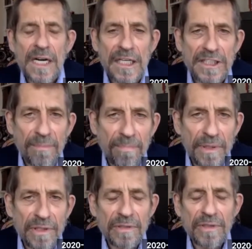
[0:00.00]
to
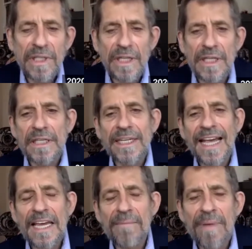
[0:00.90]
build a
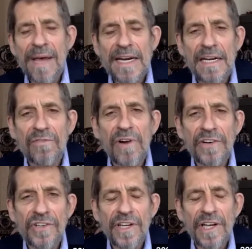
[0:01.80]
competitive
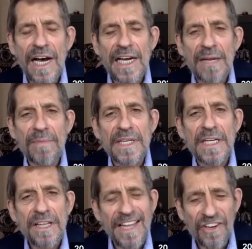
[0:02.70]
Russian economy
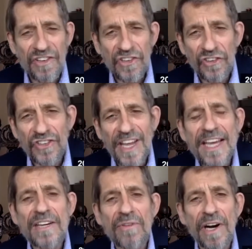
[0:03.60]
that could
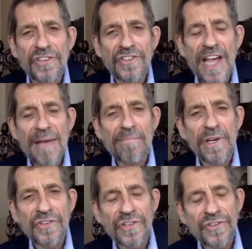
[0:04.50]
sustain Russians'
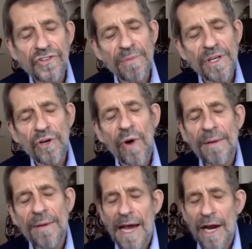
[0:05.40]
ambitions to be a great
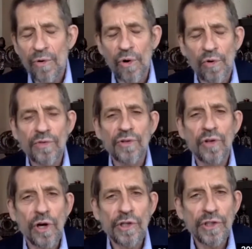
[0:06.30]
power over the
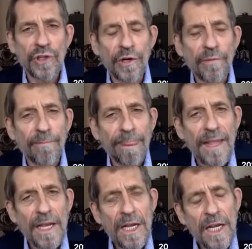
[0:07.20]
long term.
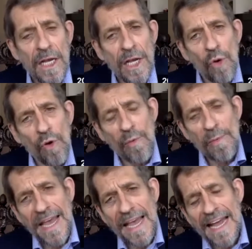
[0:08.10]
Where we
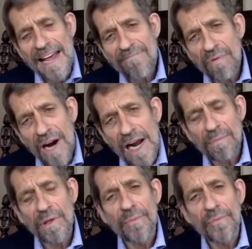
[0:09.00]
began to have
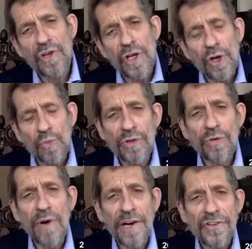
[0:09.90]
problems with the
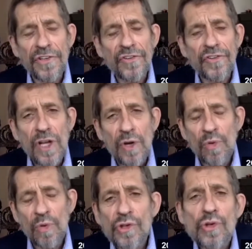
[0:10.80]
Russians
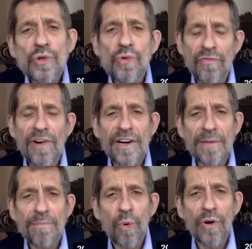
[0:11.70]
were in two very
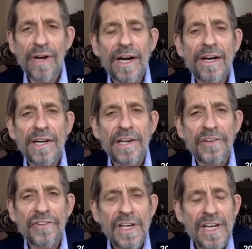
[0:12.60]
important
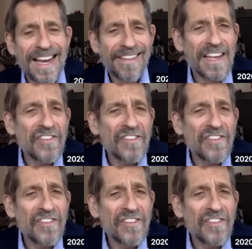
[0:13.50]
areas, and